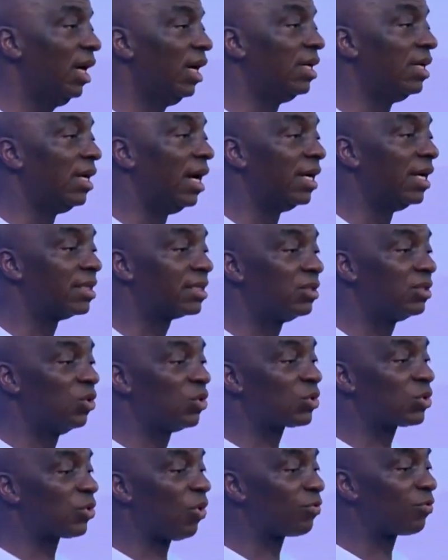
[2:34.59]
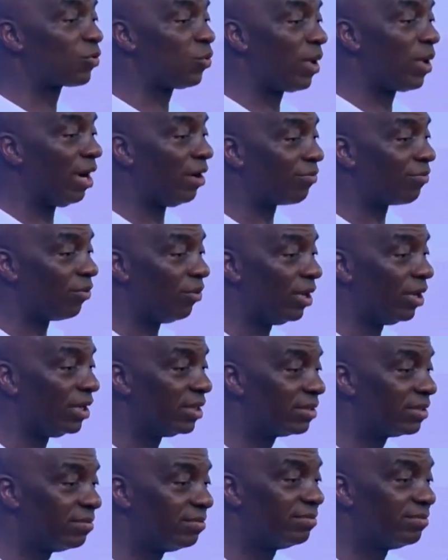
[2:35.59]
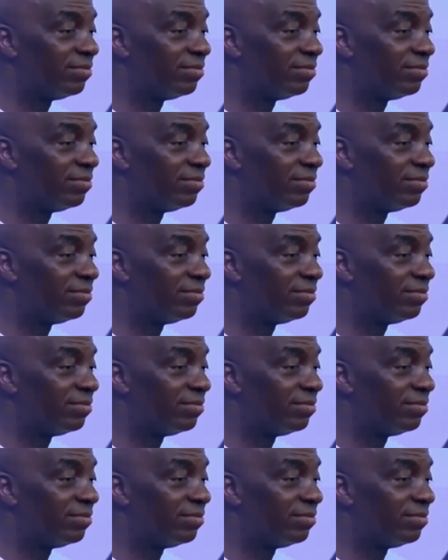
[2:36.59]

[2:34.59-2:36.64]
And there is no software for it.